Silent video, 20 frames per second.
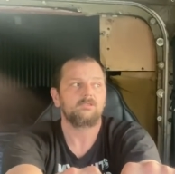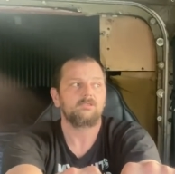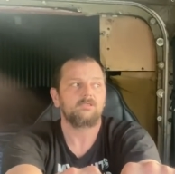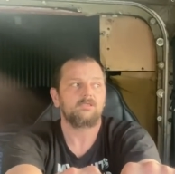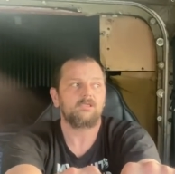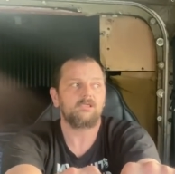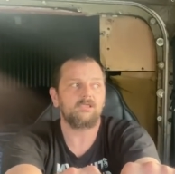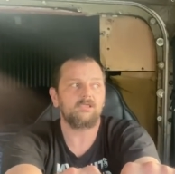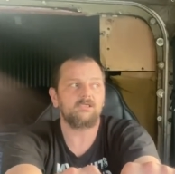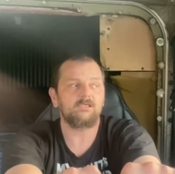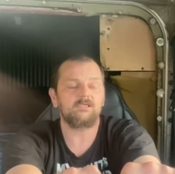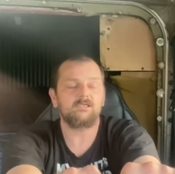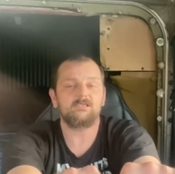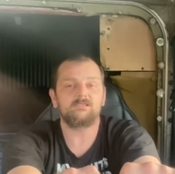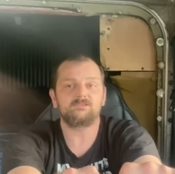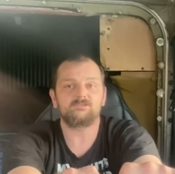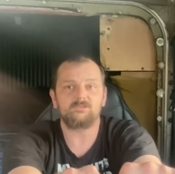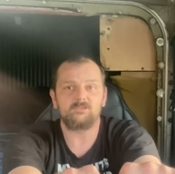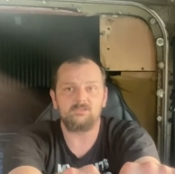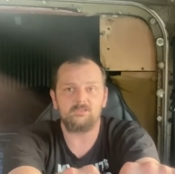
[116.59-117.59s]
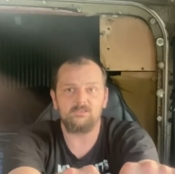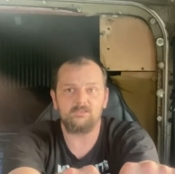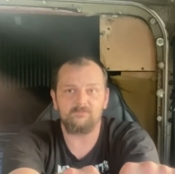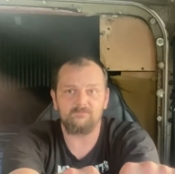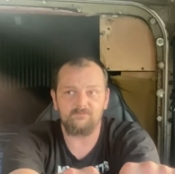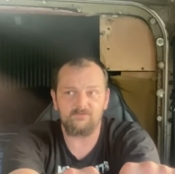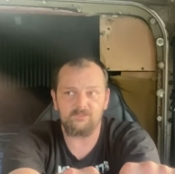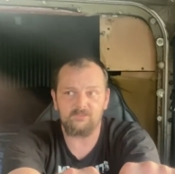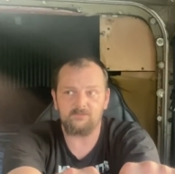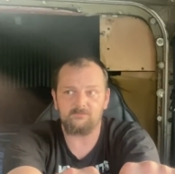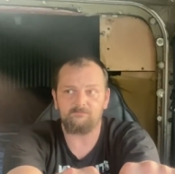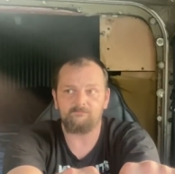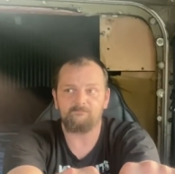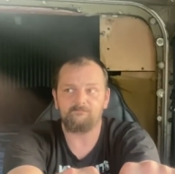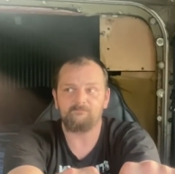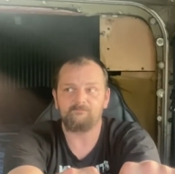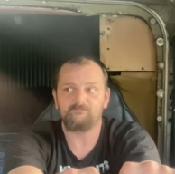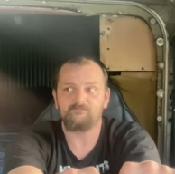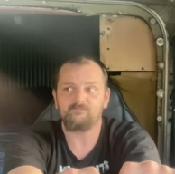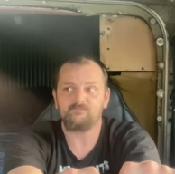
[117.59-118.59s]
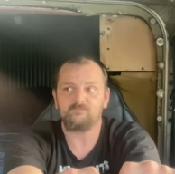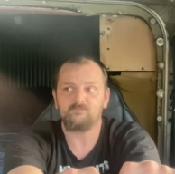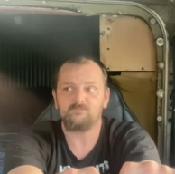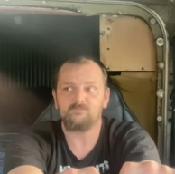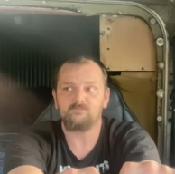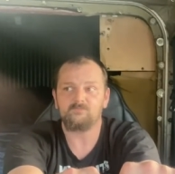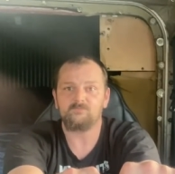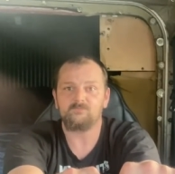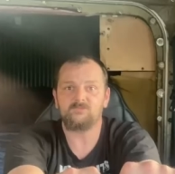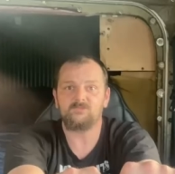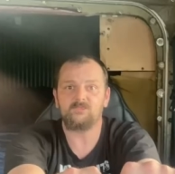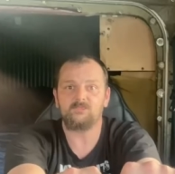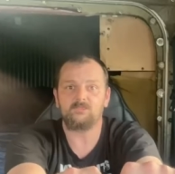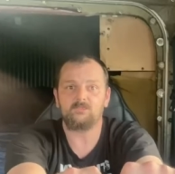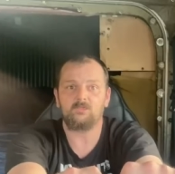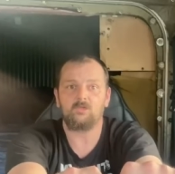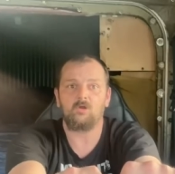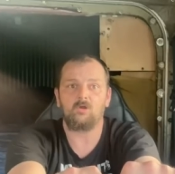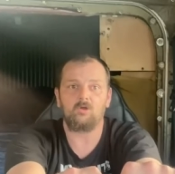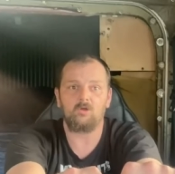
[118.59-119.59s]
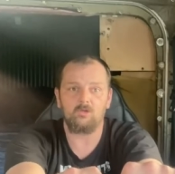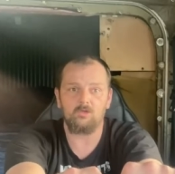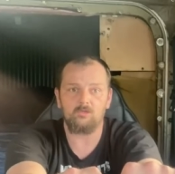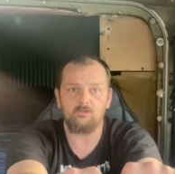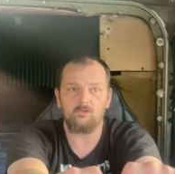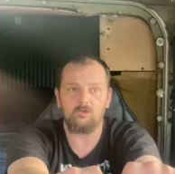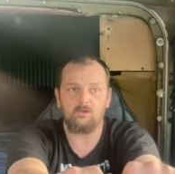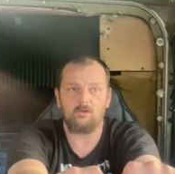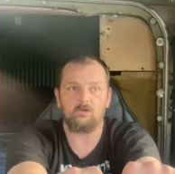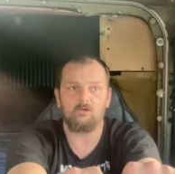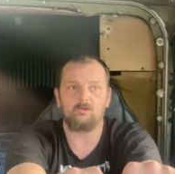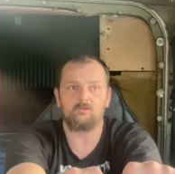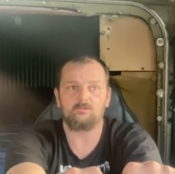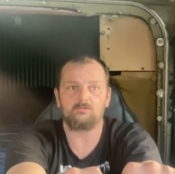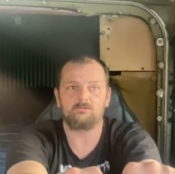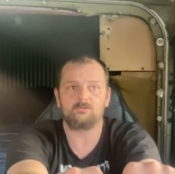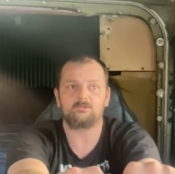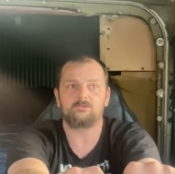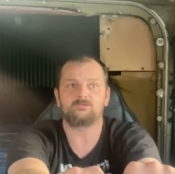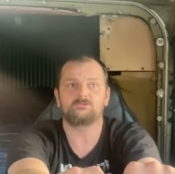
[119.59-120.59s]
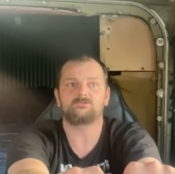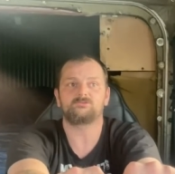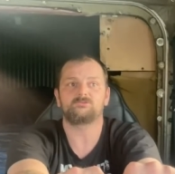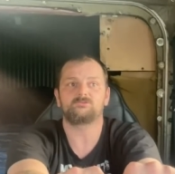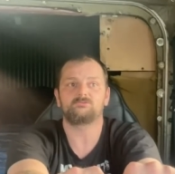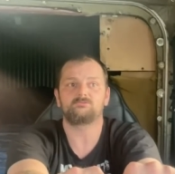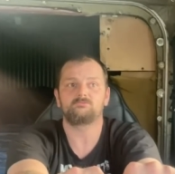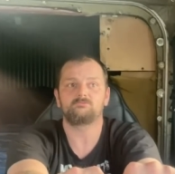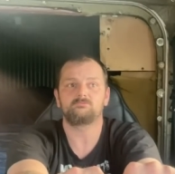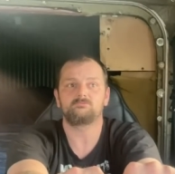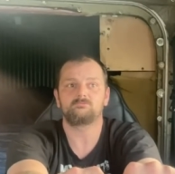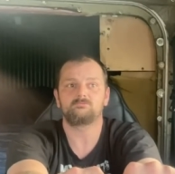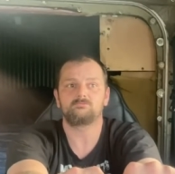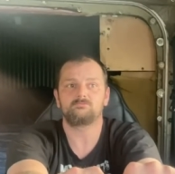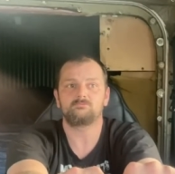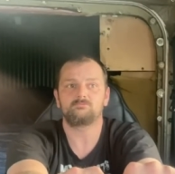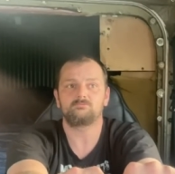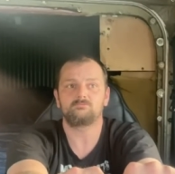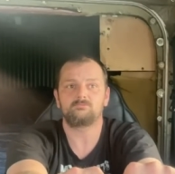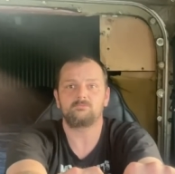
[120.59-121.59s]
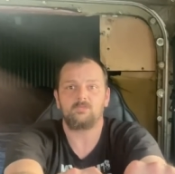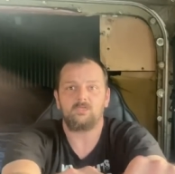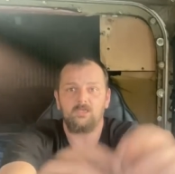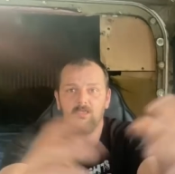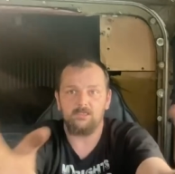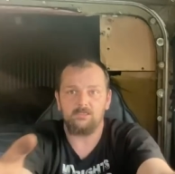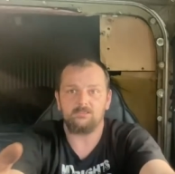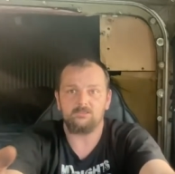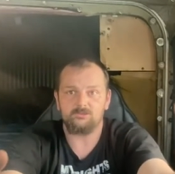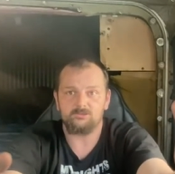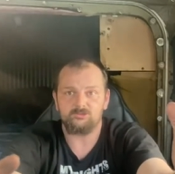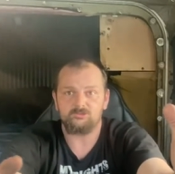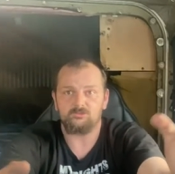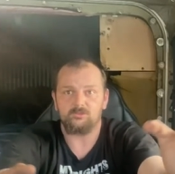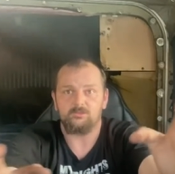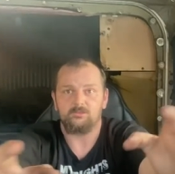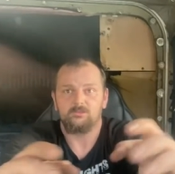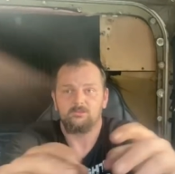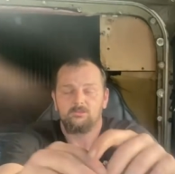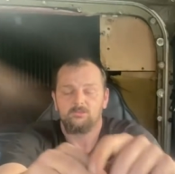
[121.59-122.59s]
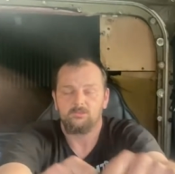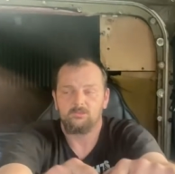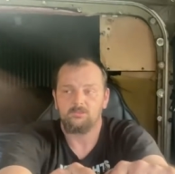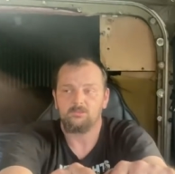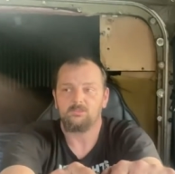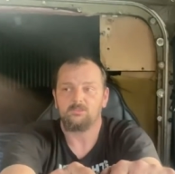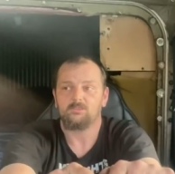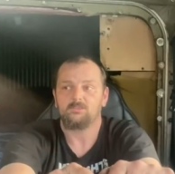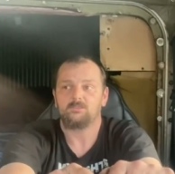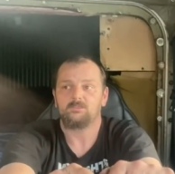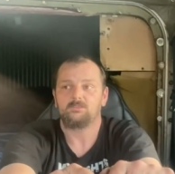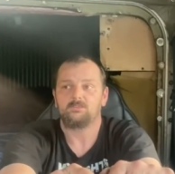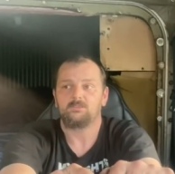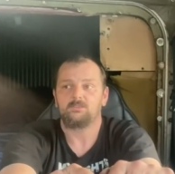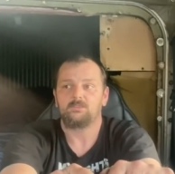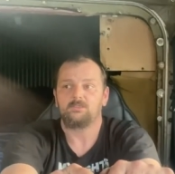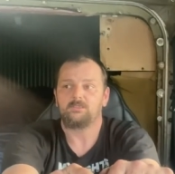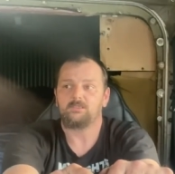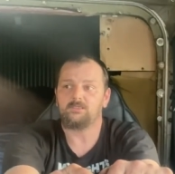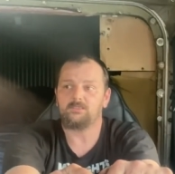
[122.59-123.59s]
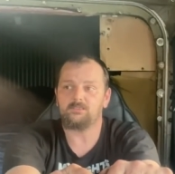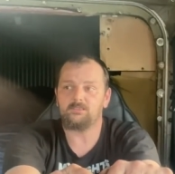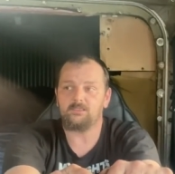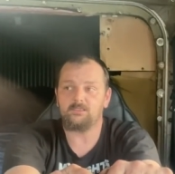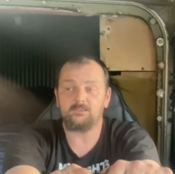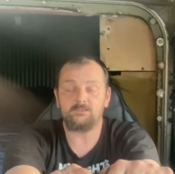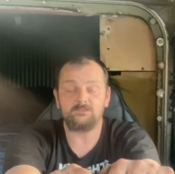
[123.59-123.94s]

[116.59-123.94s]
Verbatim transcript: He is living the car haulers industry. He, he's